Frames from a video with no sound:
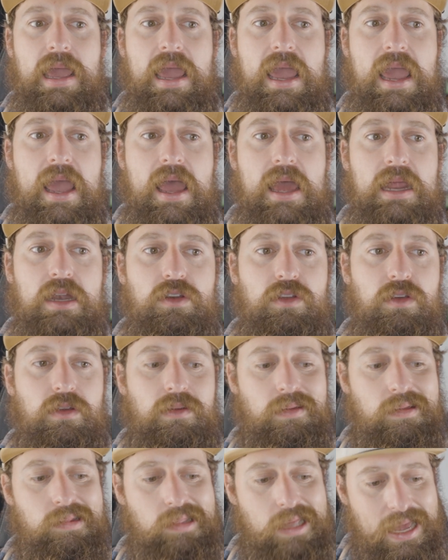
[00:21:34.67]
And at
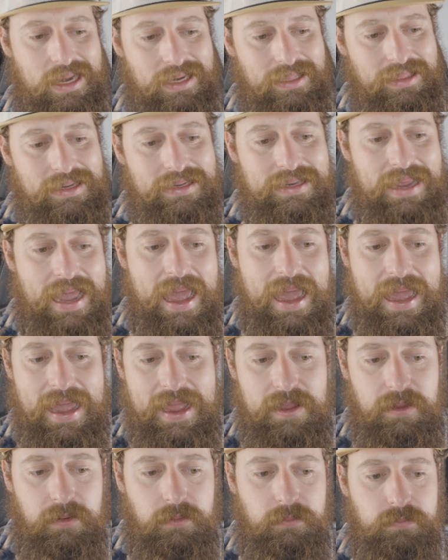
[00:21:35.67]
the end of the
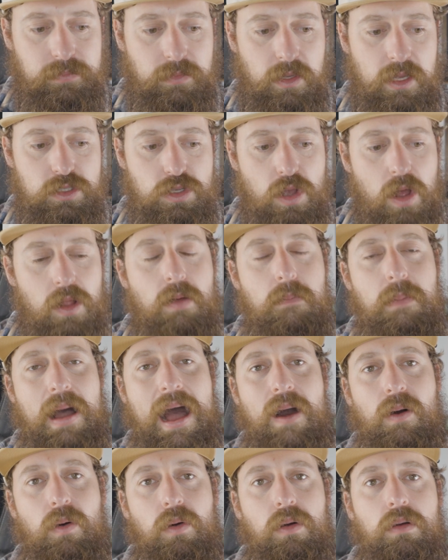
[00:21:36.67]
day, it's all
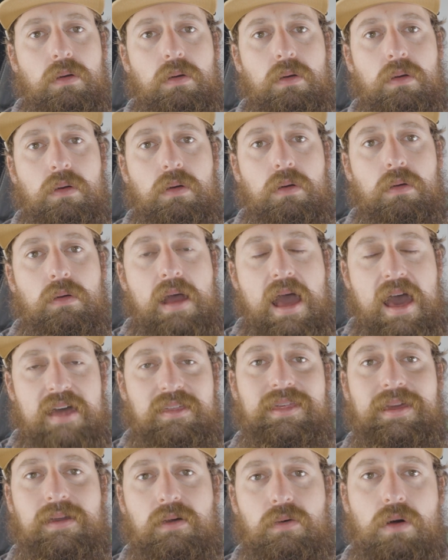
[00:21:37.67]
about
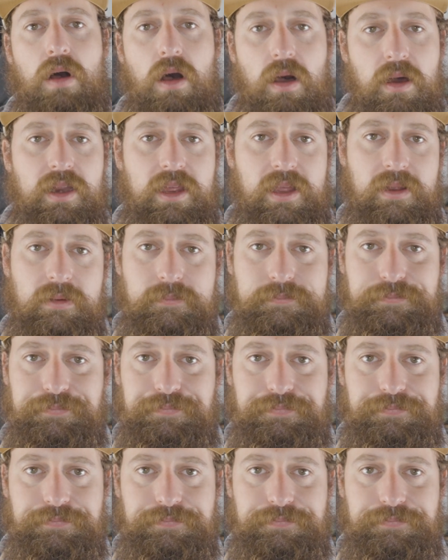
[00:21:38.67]
ethical hunting.